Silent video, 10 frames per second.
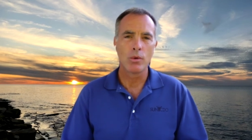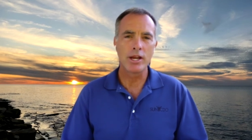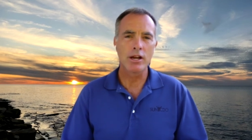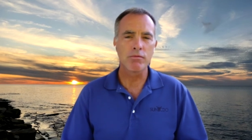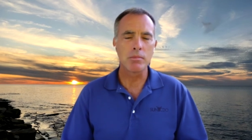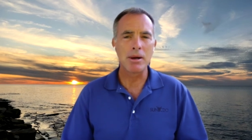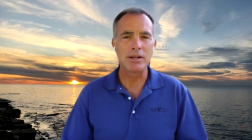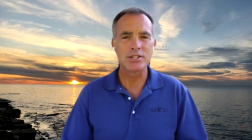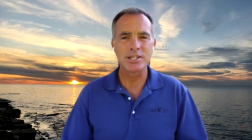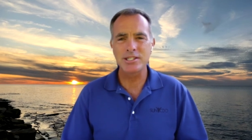We hear from
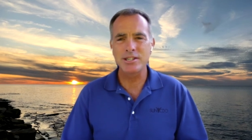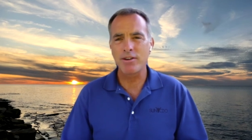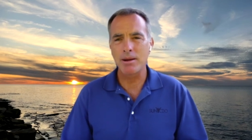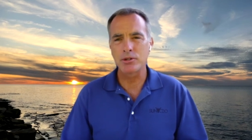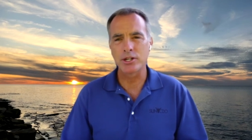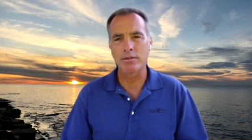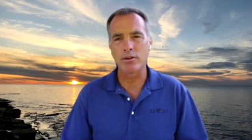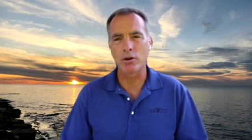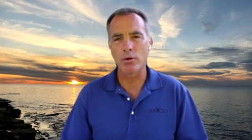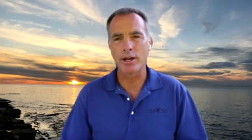about 65% of
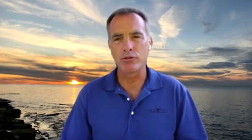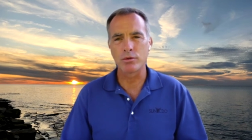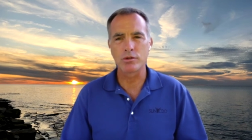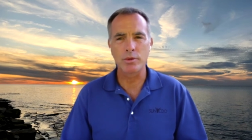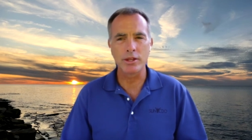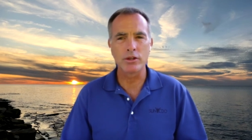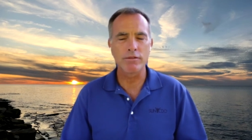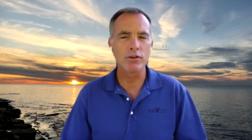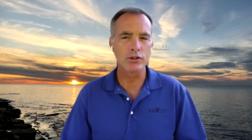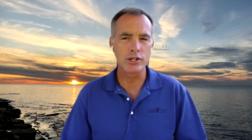our graduates within their
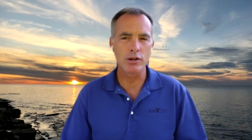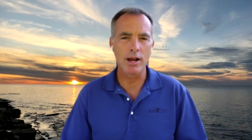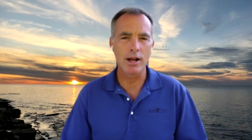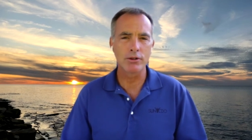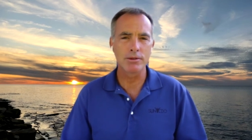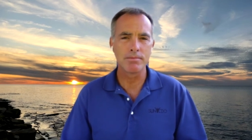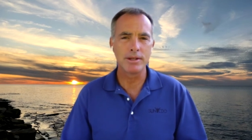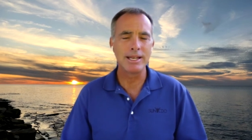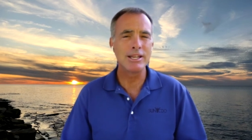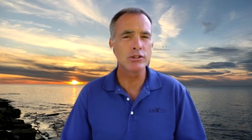first year out.
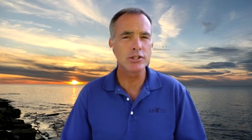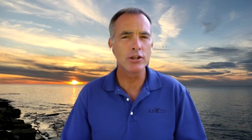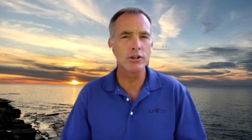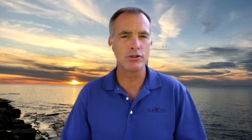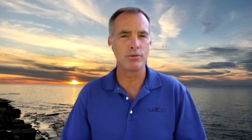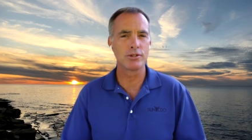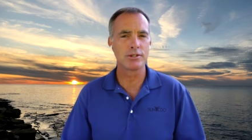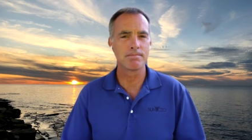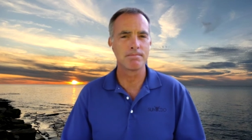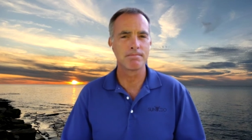And here's the good
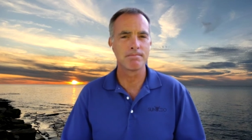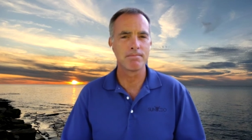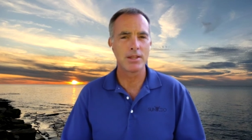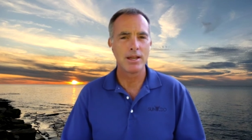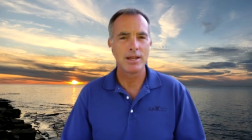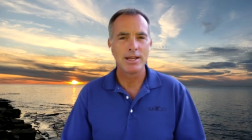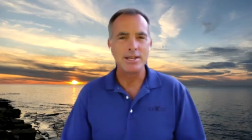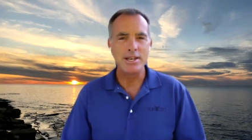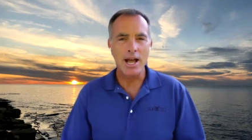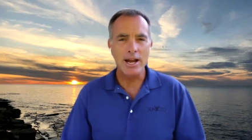news
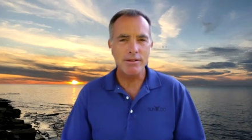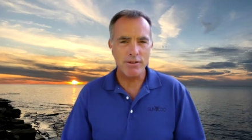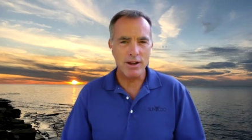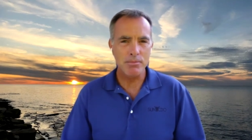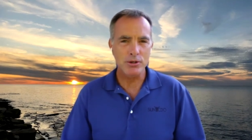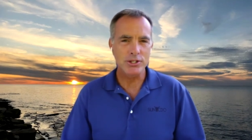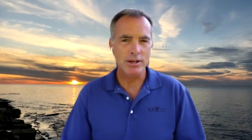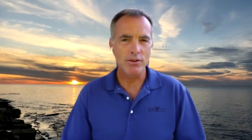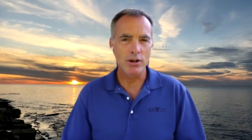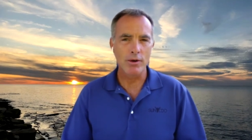
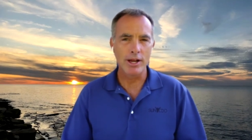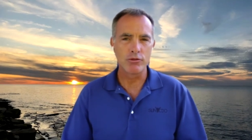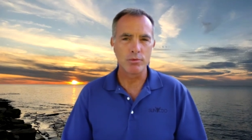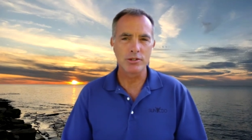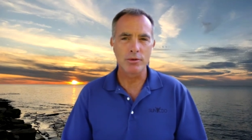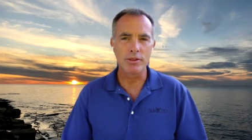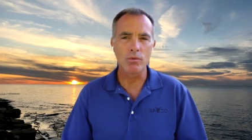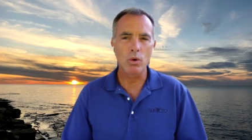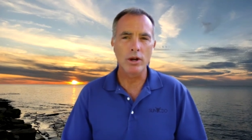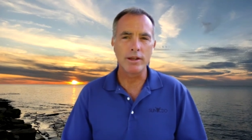95% of our graduates are
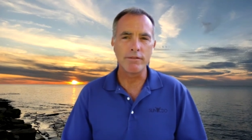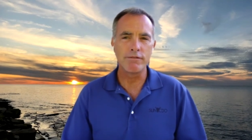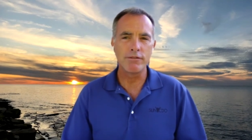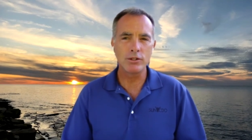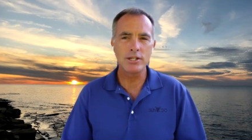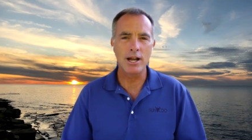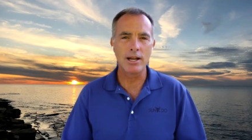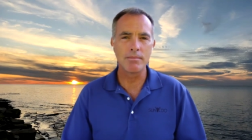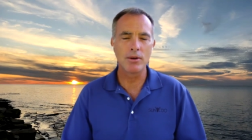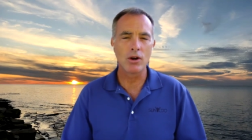either working full
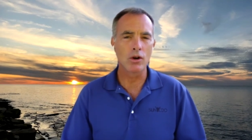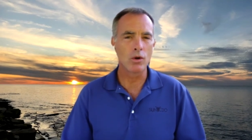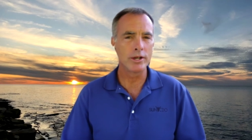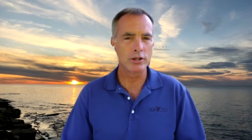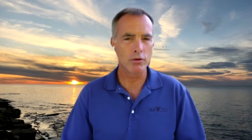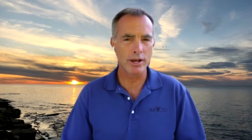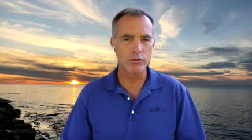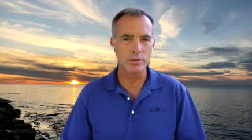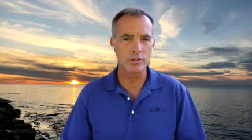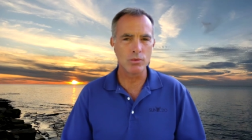time or going to
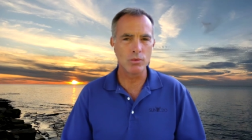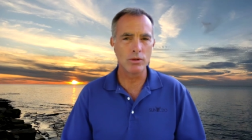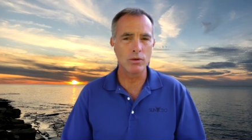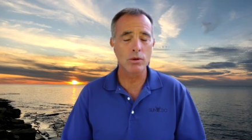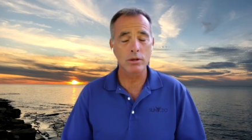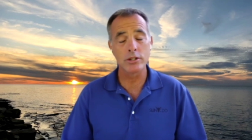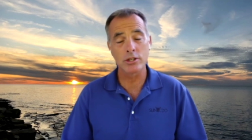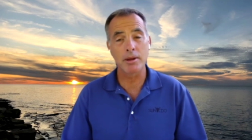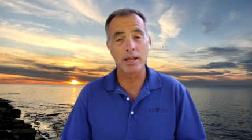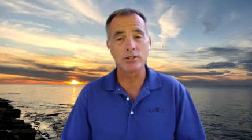graduate school, or in
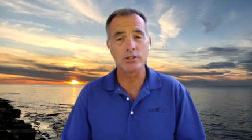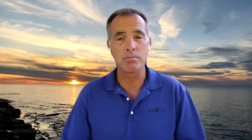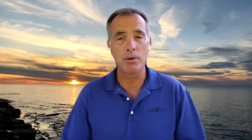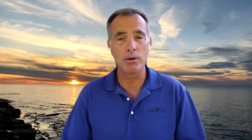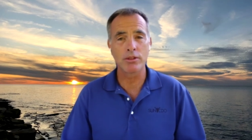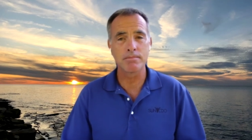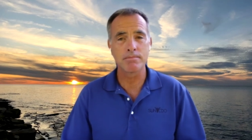some cases, both.